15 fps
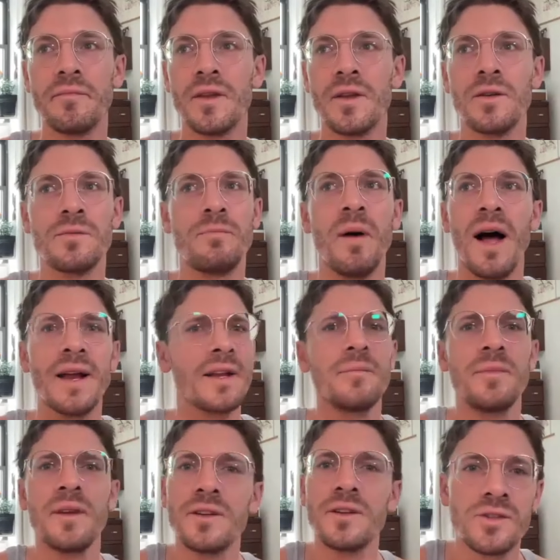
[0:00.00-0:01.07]
Biden
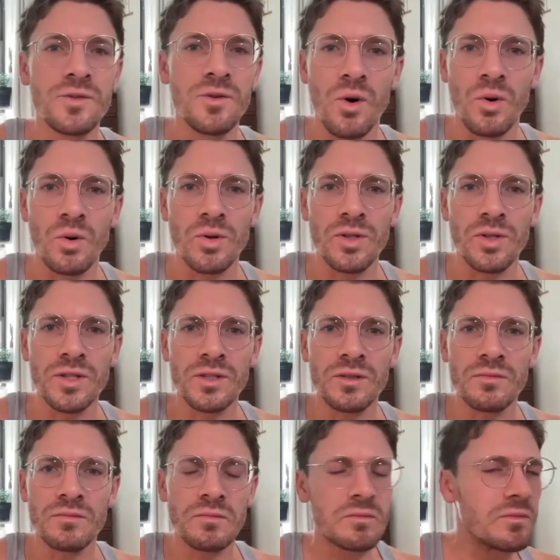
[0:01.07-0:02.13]
being too old,
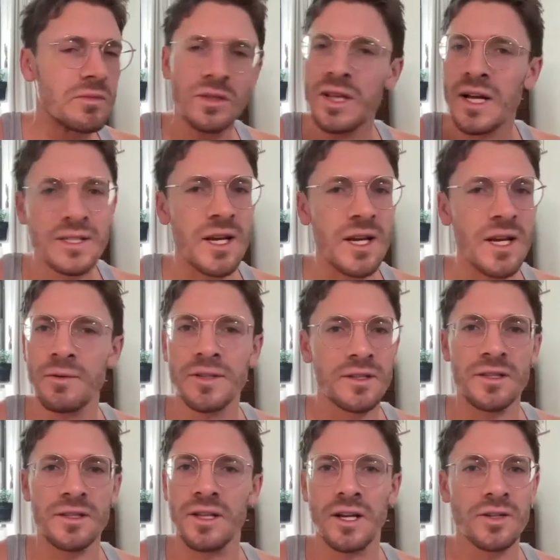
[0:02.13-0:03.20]
that's not what
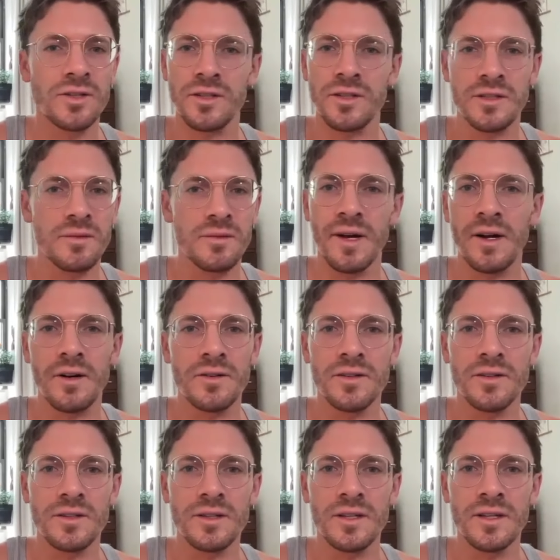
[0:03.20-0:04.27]
this election is about.
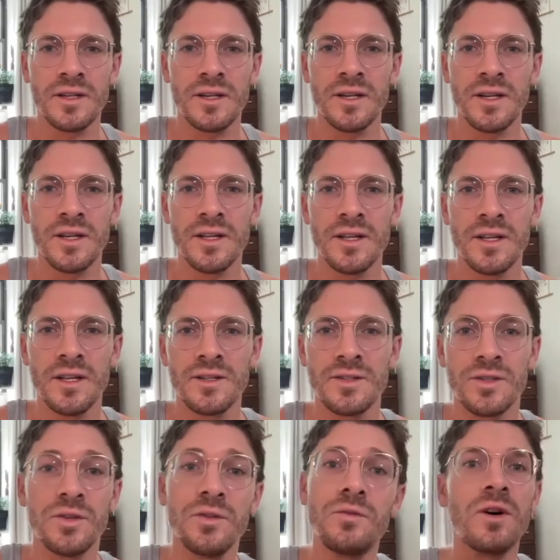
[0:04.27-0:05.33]

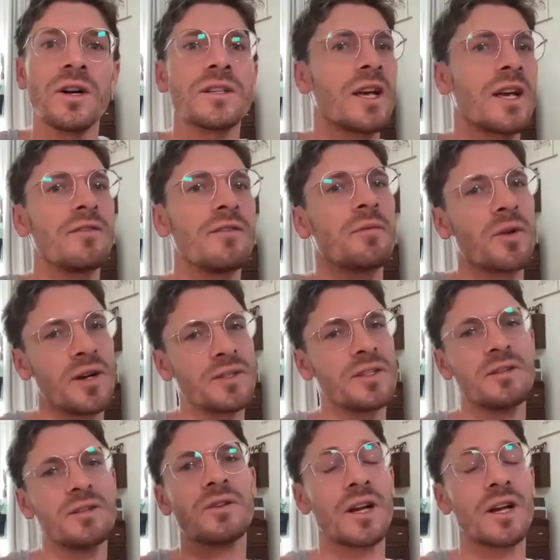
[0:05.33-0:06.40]
Do you want to have a
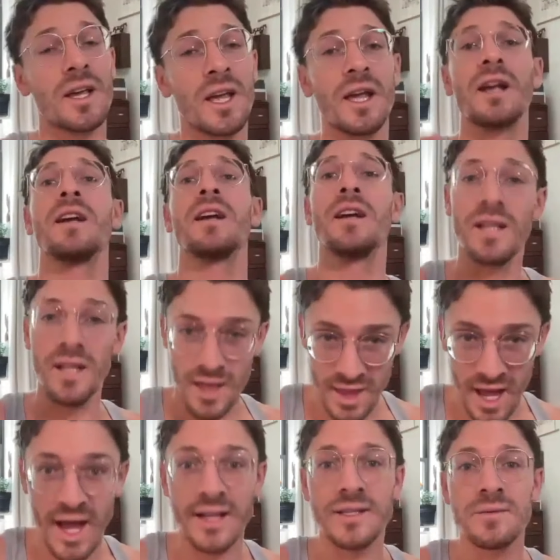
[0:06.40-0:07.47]
president or a king?
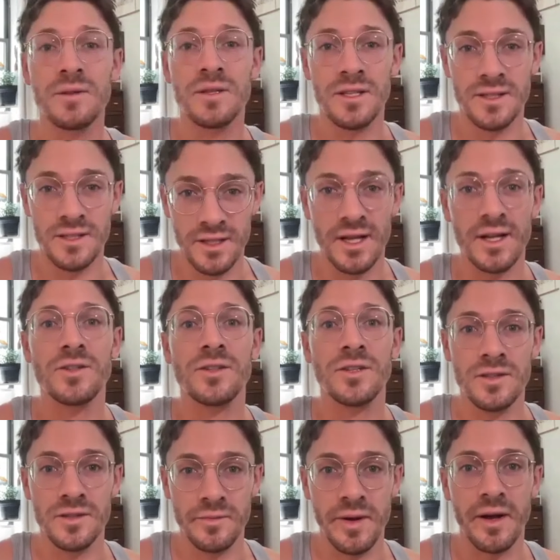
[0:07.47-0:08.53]
That's what this election
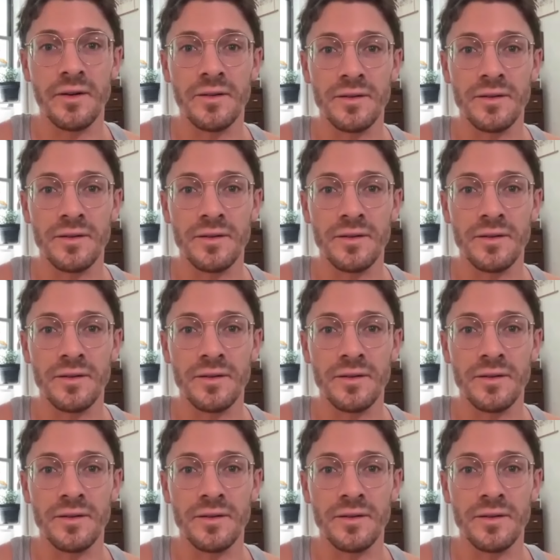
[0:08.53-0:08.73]
is about.